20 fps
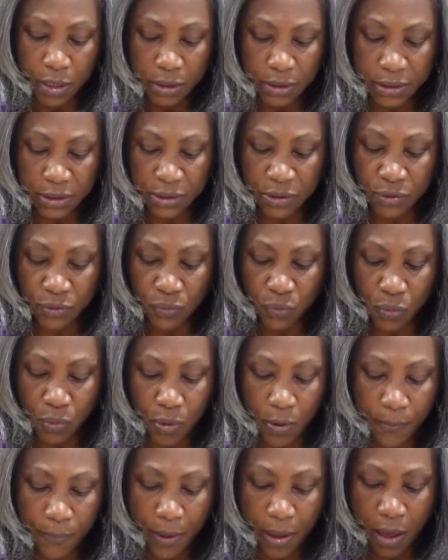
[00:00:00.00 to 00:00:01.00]
This is 2
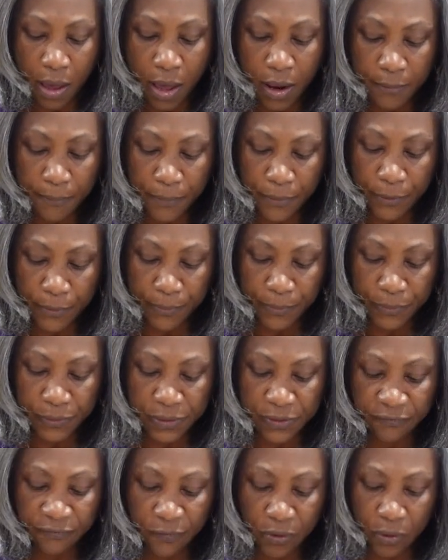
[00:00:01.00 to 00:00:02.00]
cups of
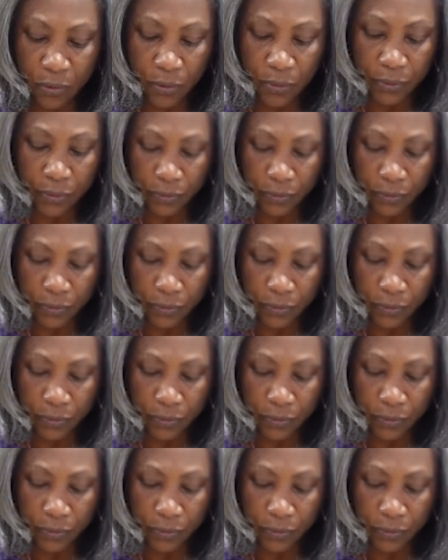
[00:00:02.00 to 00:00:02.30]
all-purpose flour.